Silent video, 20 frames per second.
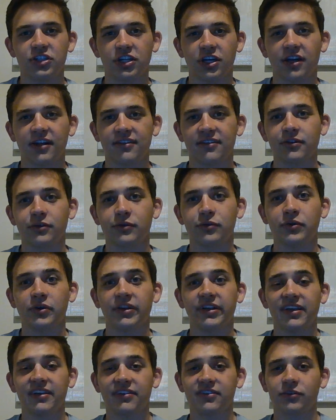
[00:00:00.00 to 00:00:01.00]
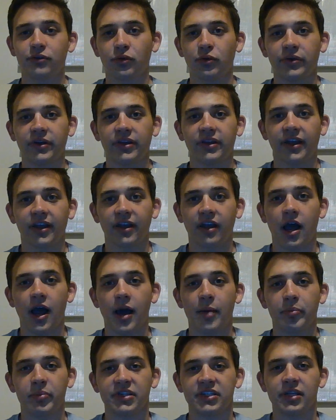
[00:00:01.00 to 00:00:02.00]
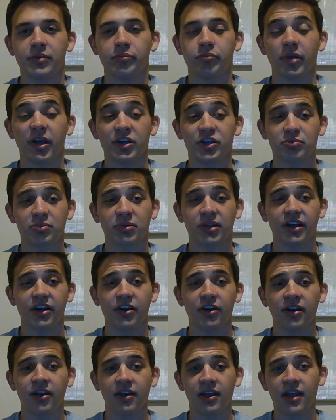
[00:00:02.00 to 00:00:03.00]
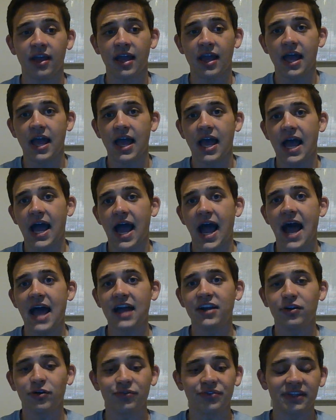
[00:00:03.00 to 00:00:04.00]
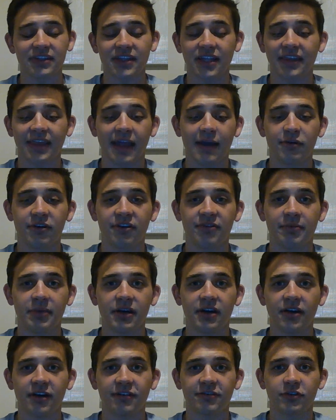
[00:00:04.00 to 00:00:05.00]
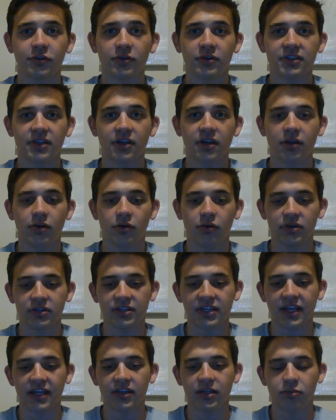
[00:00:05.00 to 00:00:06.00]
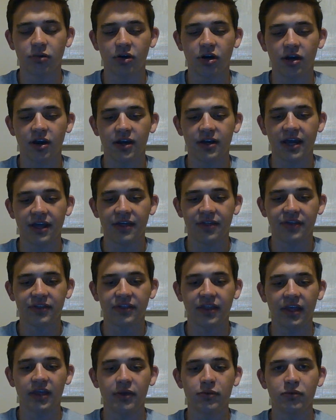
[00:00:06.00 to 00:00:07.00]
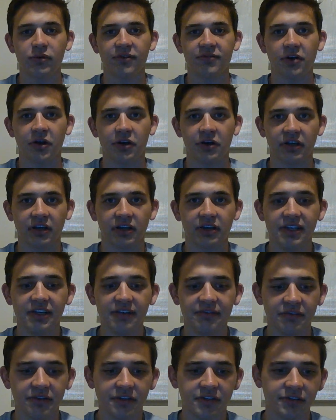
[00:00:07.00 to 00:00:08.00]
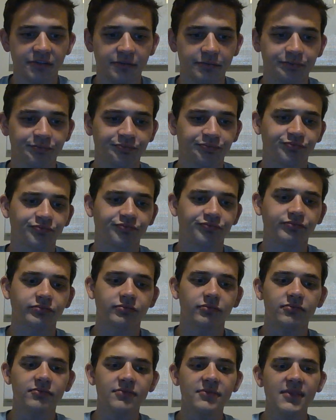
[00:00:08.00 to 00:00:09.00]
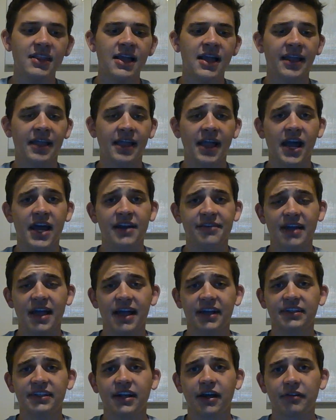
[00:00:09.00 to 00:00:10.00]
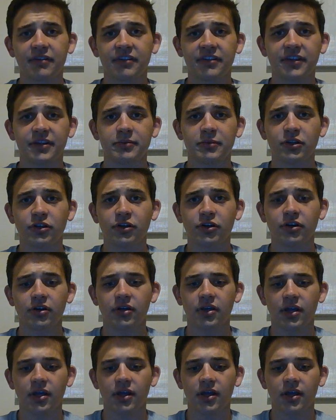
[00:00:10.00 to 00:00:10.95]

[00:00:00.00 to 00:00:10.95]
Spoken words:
Johnson really as their only like competent bench player? I don't think that would have been enough to retain LeBron. I think that he would have gone to Cleveland and kind of acted out similar